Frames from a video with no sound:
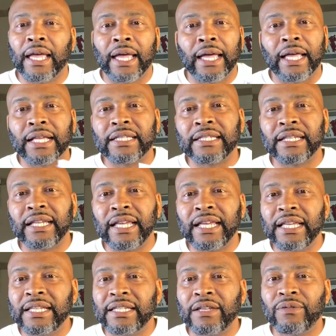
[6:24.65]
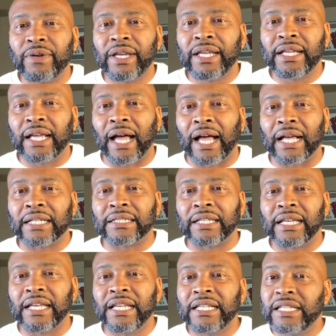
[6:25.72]
It's an easy read, guys.
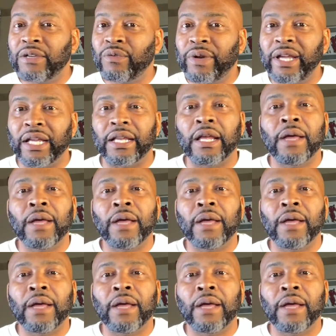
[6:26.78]
Easy read.